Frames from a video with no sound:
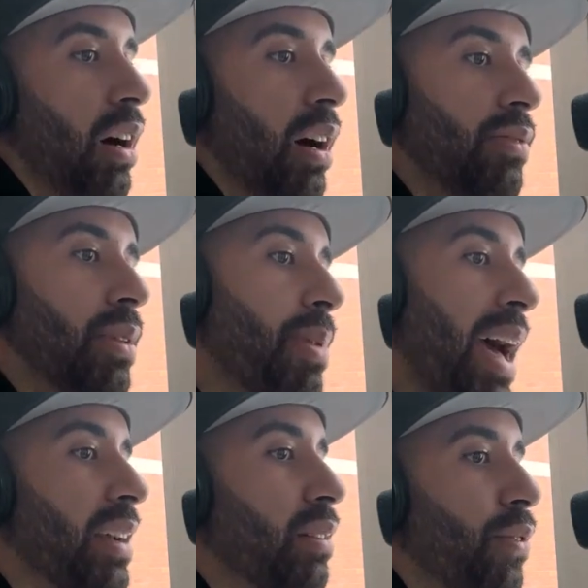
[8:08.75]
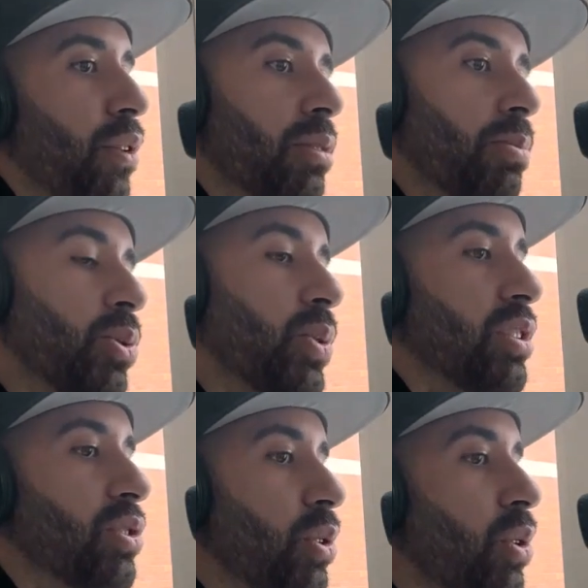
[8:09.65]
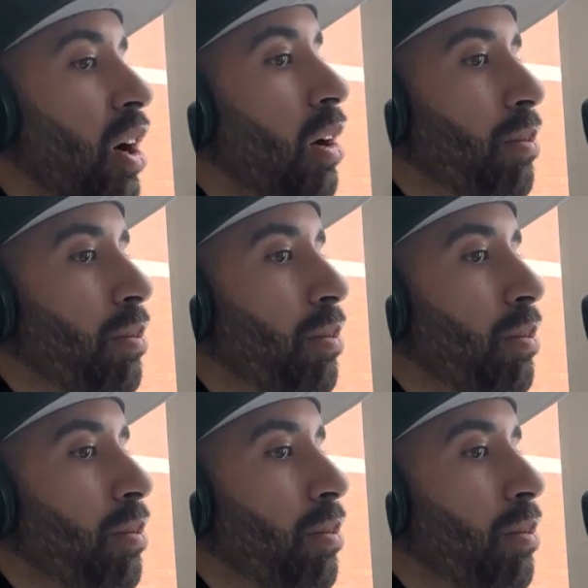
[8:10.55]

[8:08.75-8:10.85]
of the back and forth between the two.